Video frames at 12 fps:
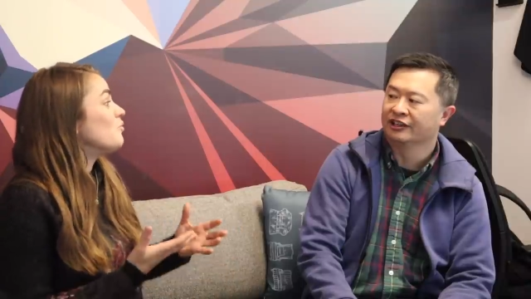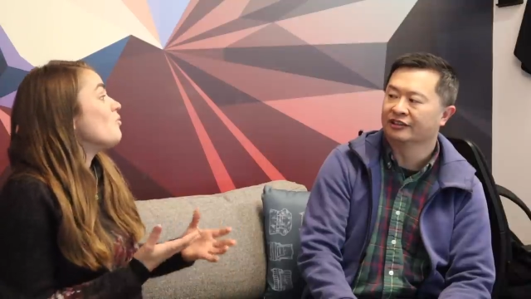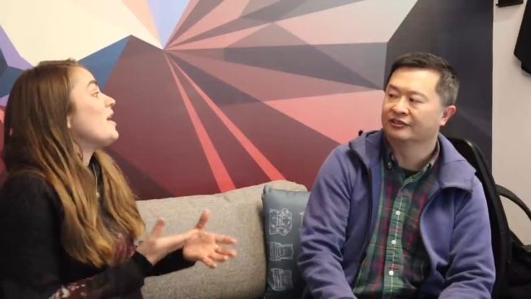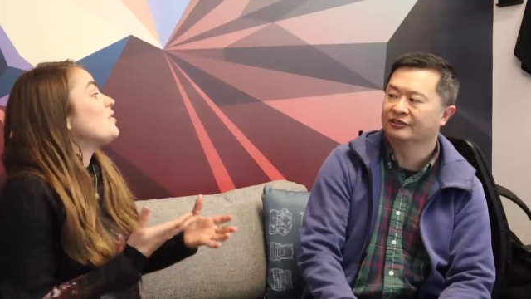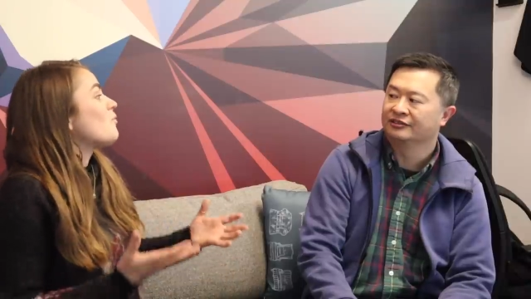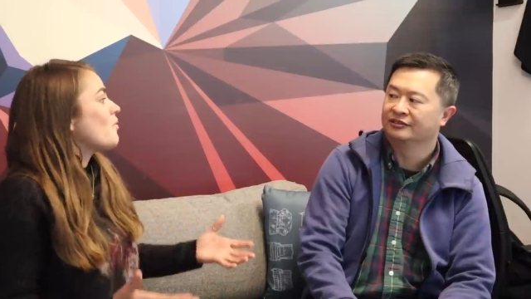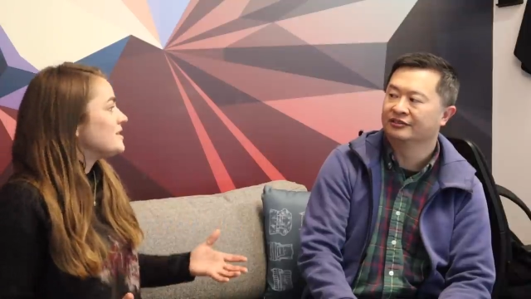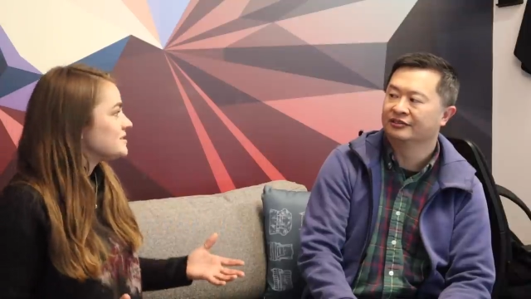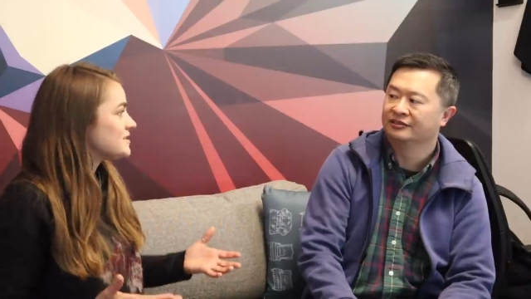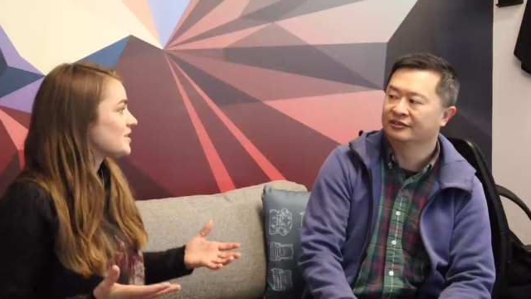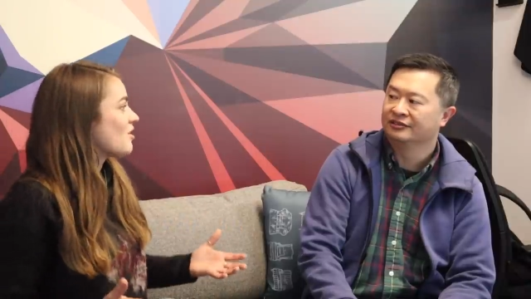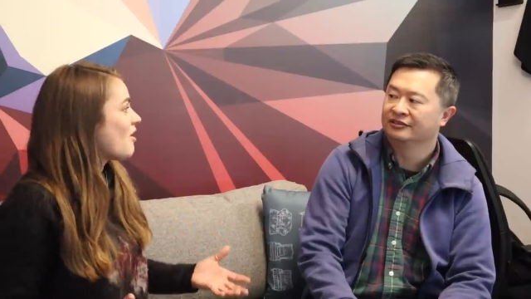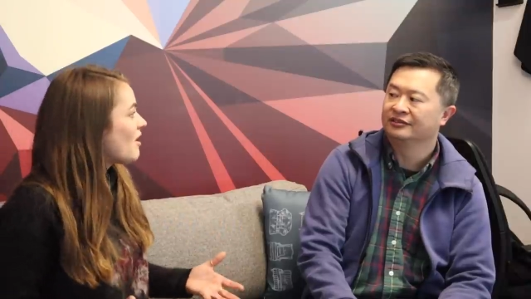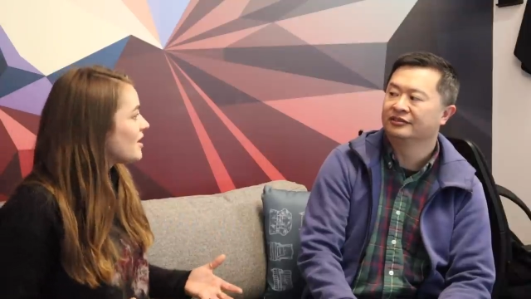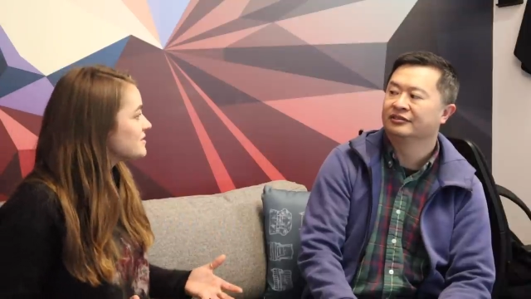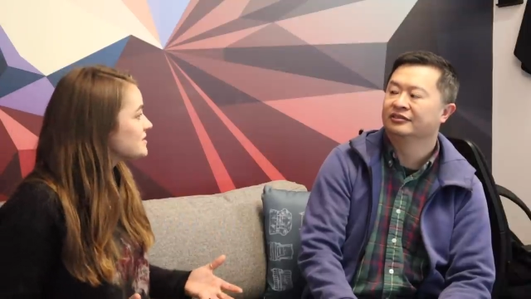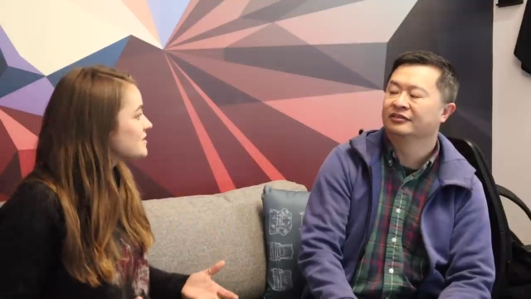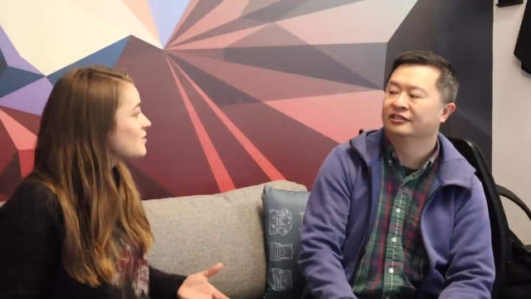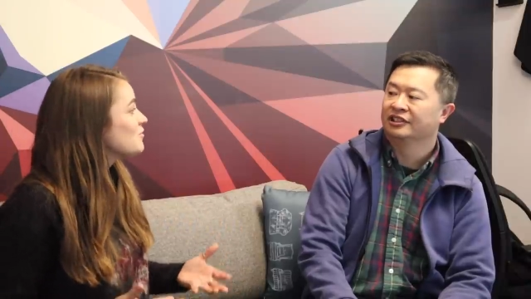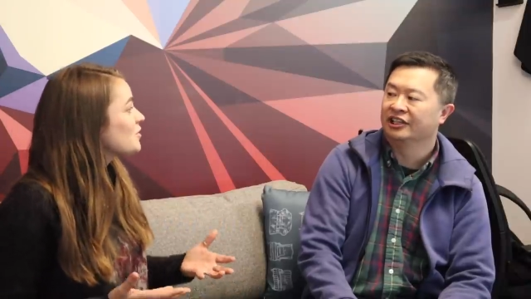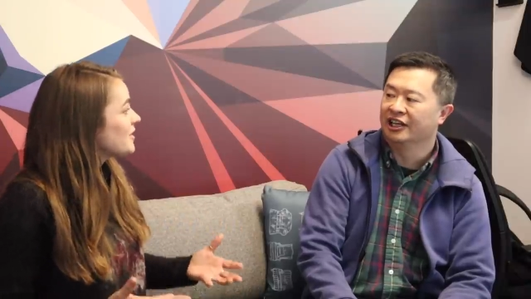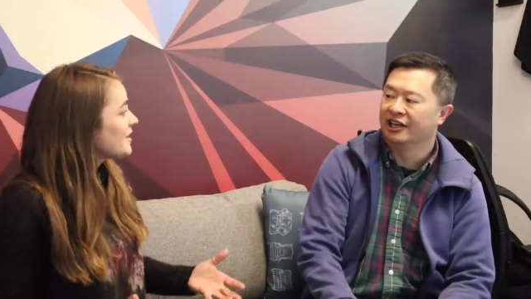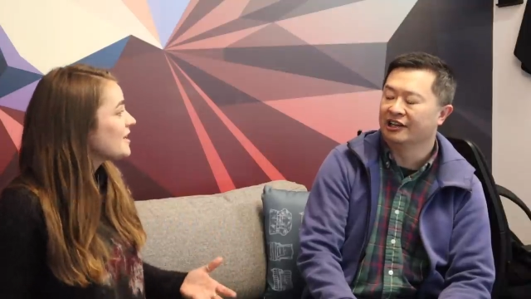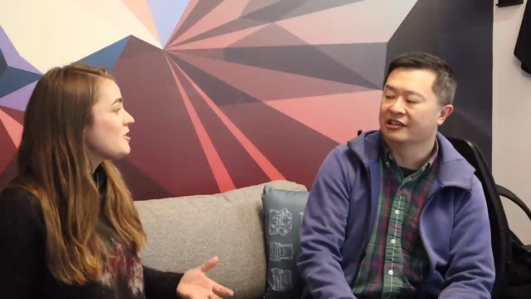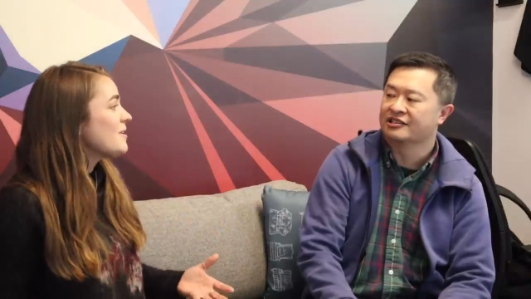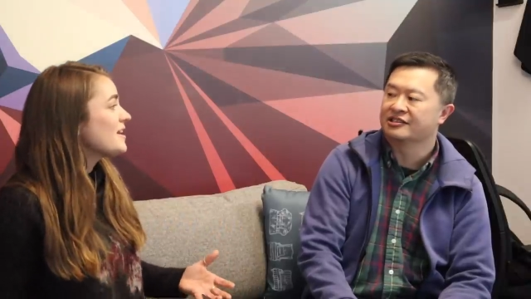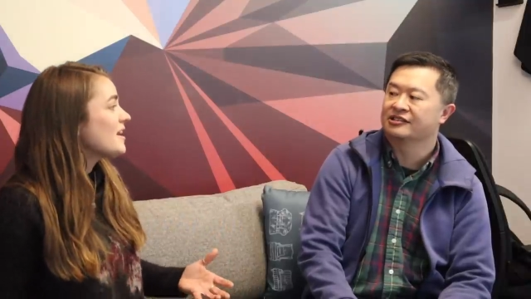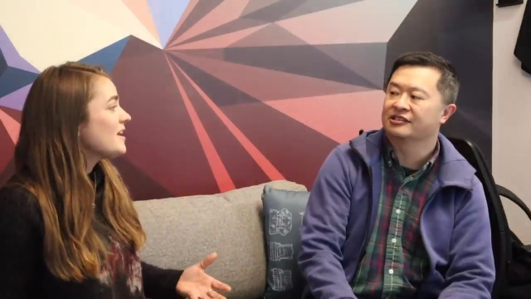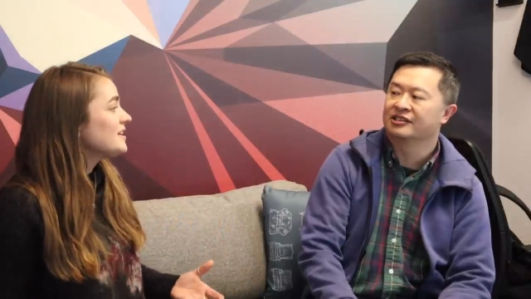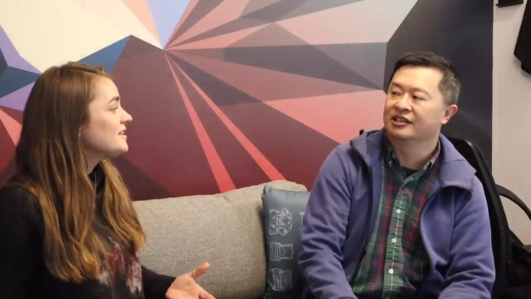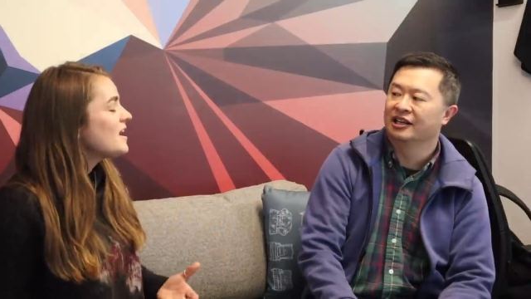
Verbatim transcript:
Speaker 1: what was the cause for that yellow icon.